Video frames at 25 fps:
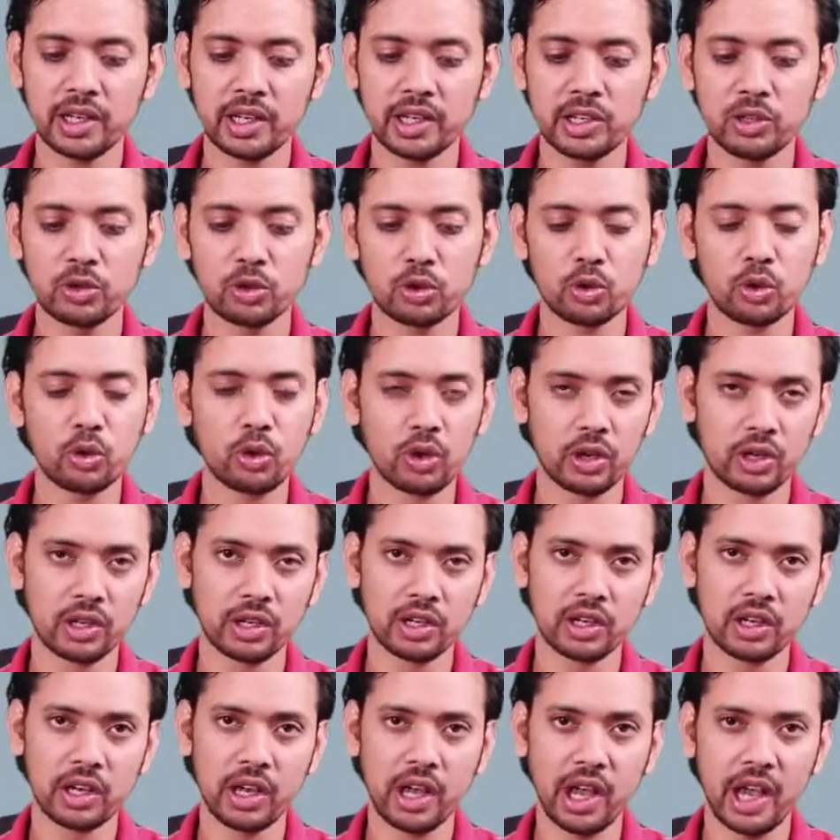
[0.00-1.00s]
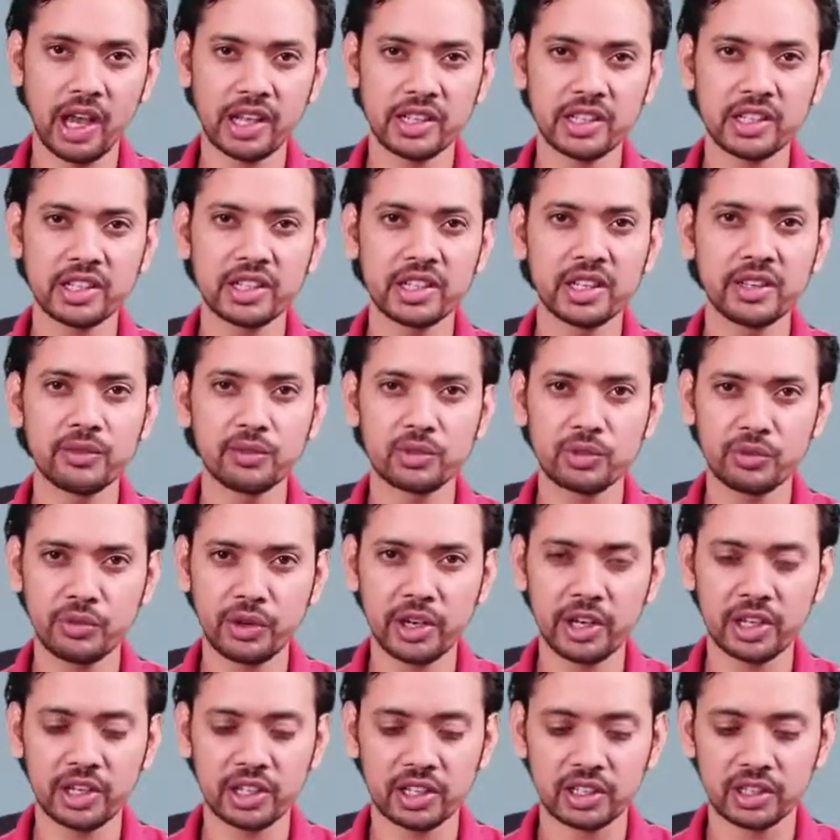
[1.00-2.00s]
a new role as it deems
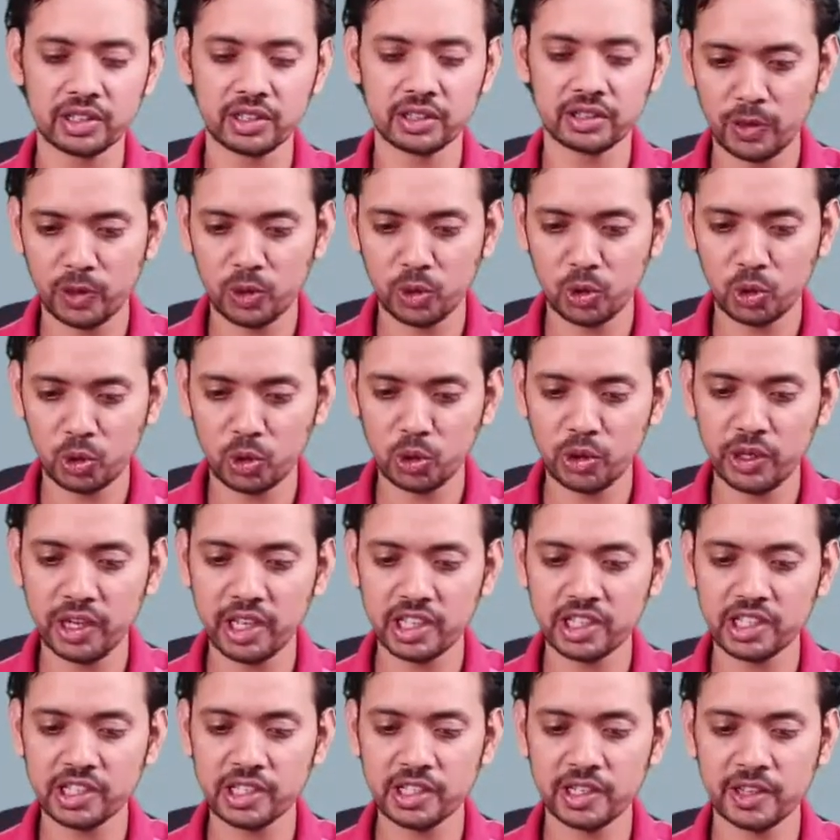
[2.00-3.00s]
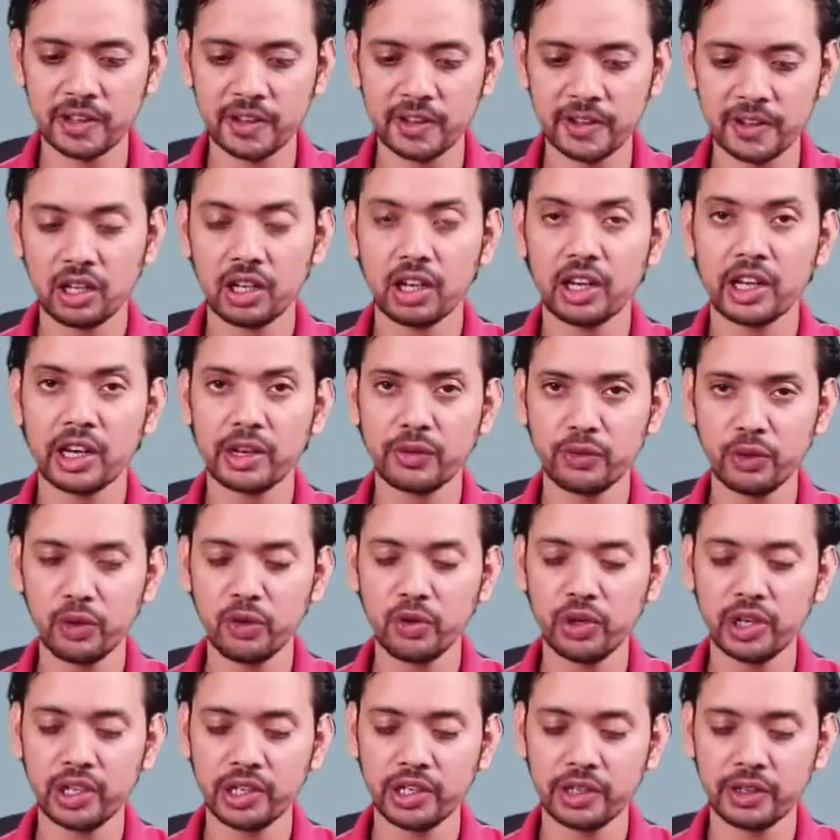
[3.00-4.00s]
fit. Go to next, review
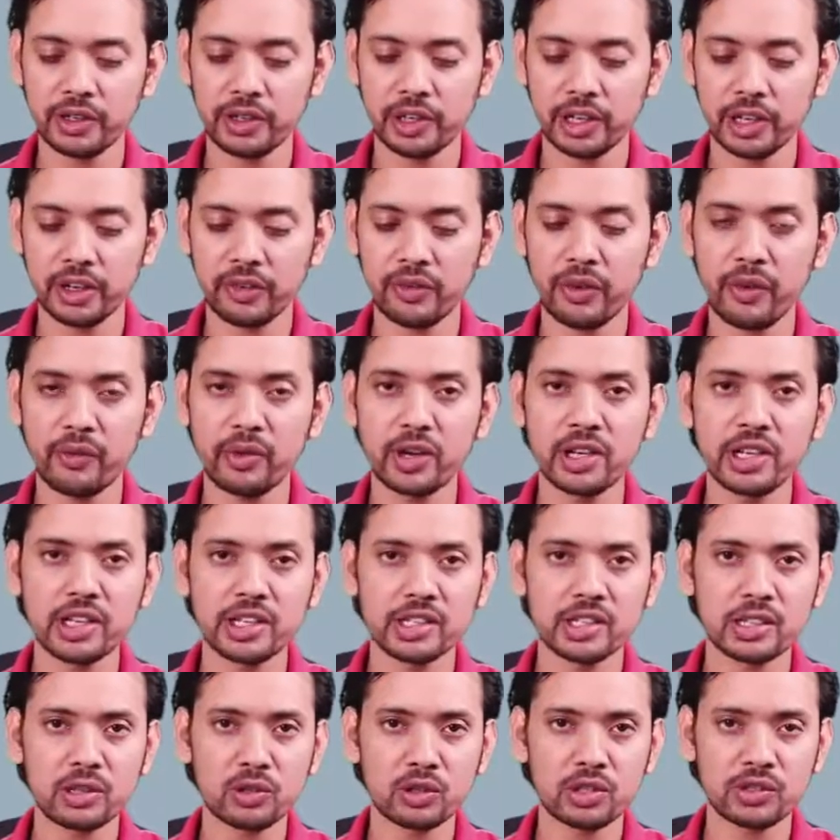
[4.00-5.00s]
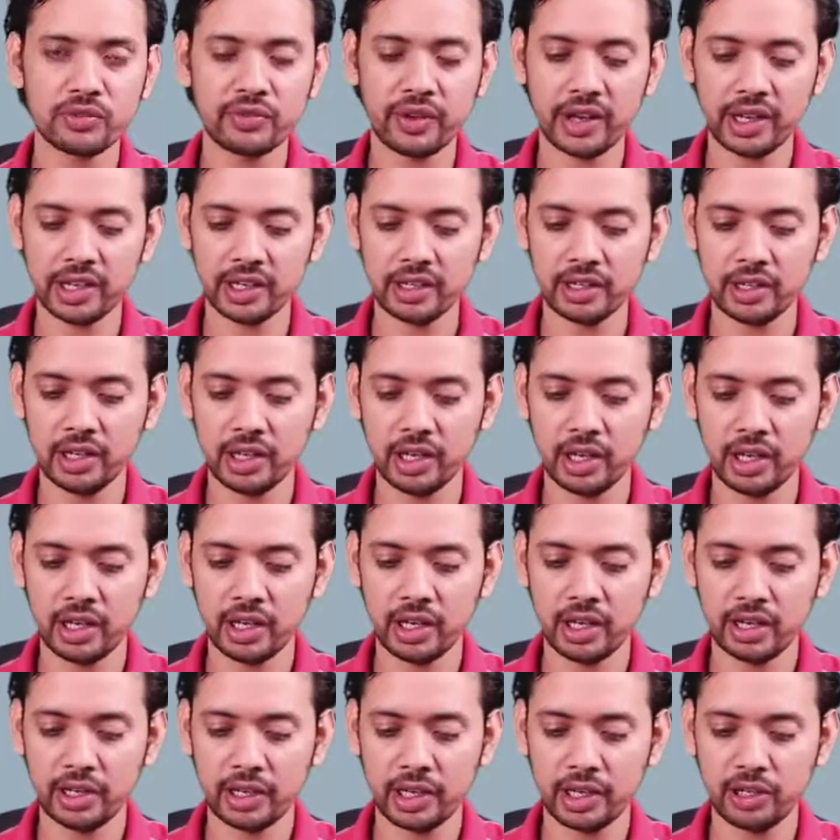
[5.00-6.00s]
it. If everything looks fine,
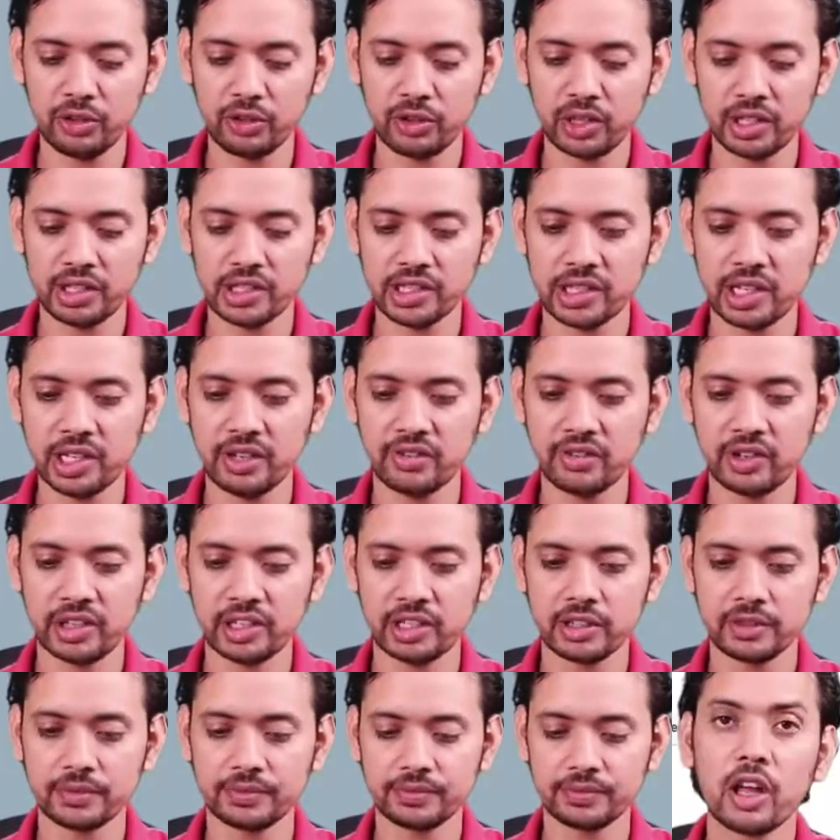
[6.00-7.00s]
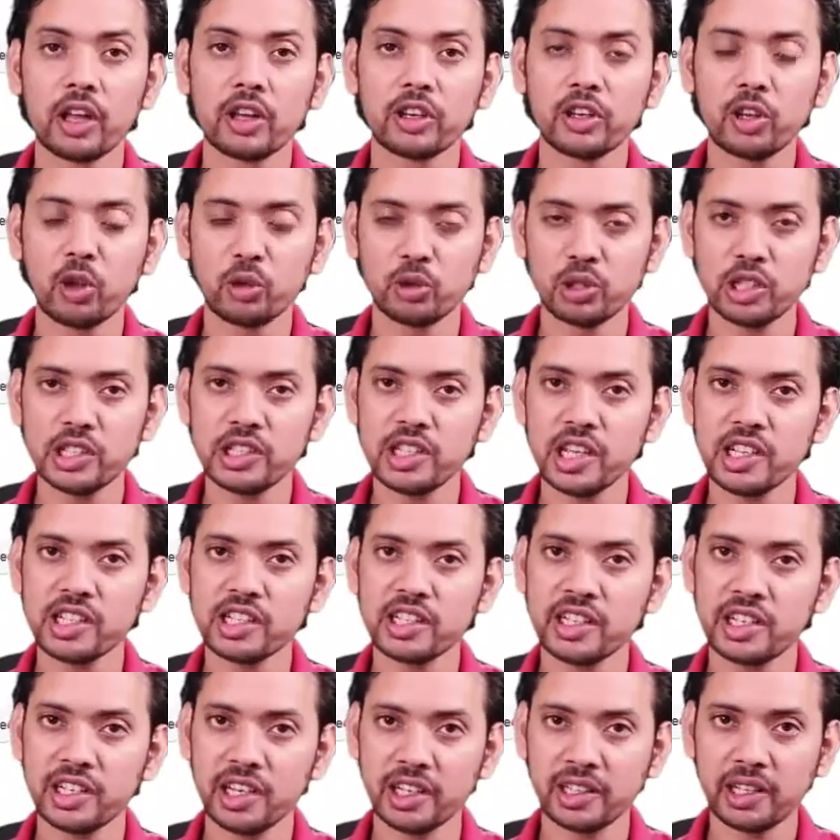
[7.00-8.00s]
then you can save it. Now this has
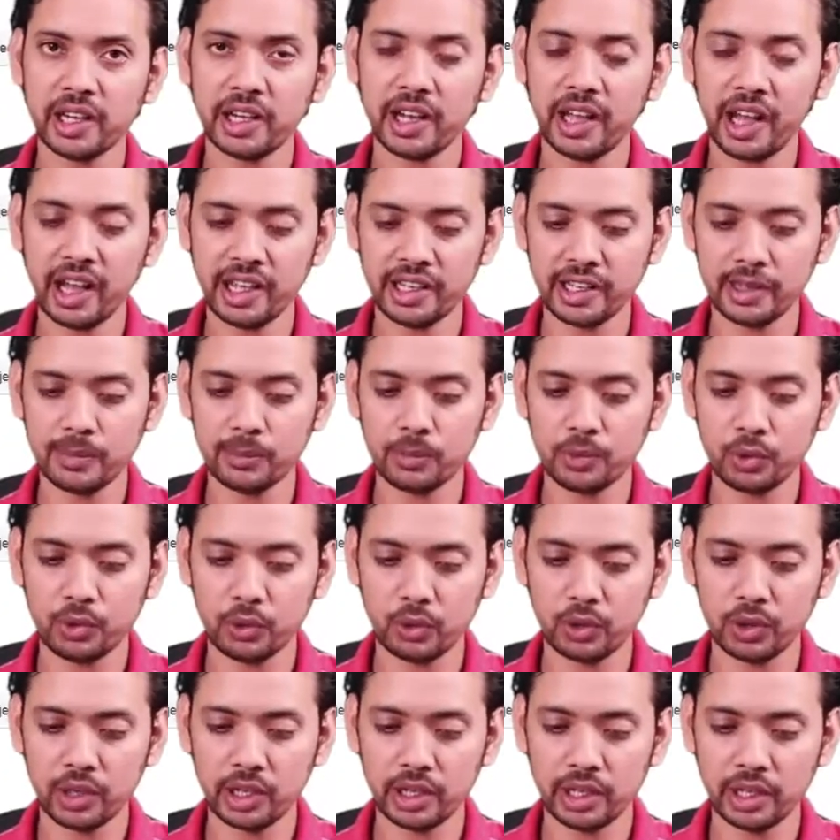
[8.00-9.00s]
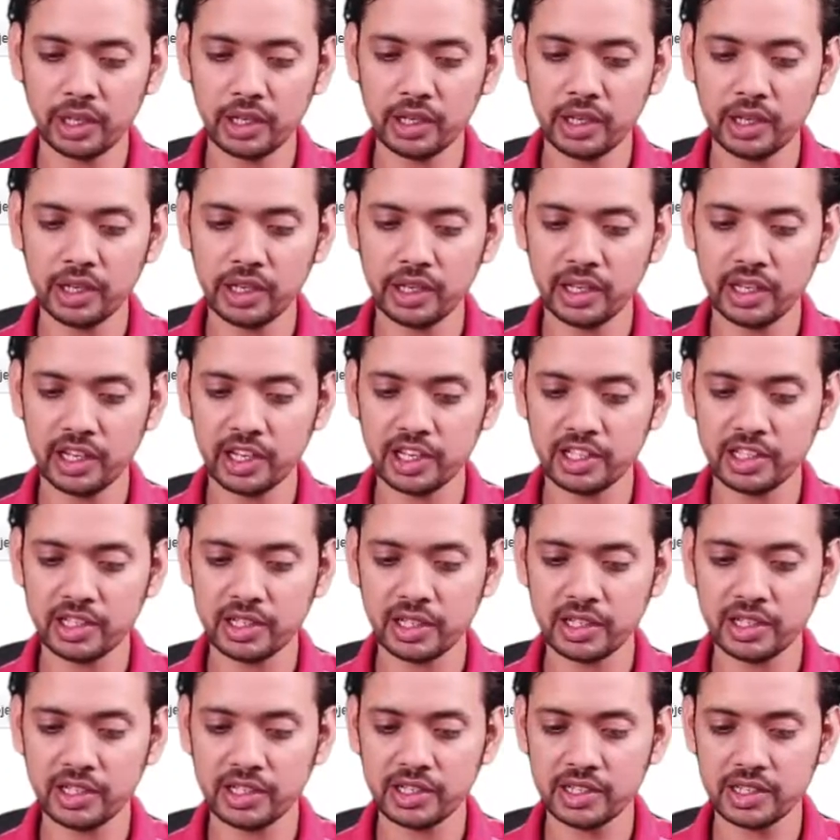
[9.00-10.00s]
created a IAM role here,
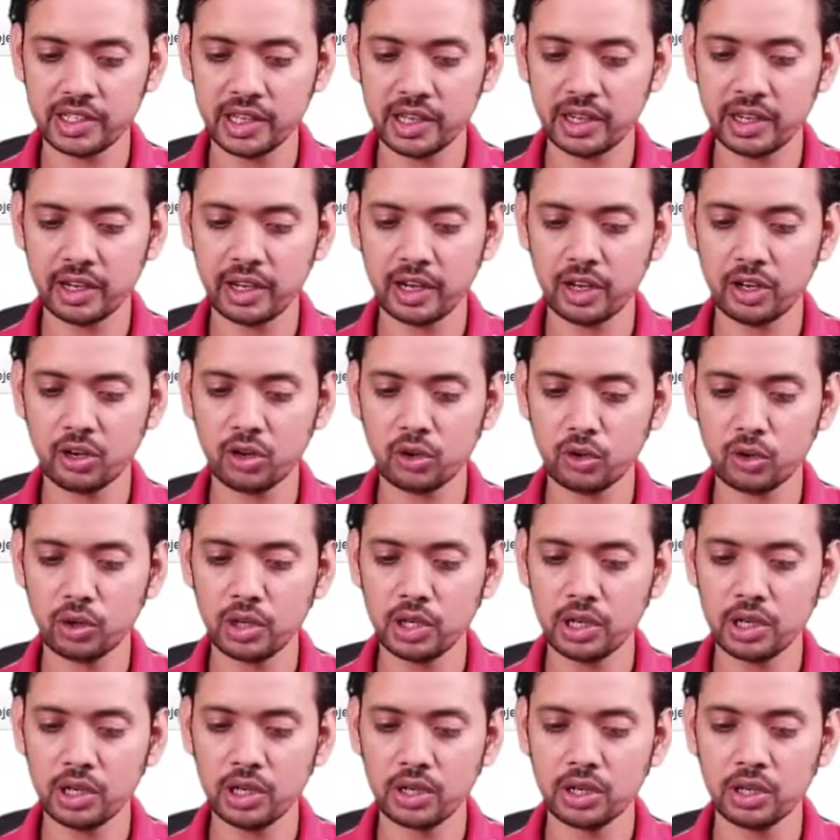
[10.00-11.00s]
S3 CRL role.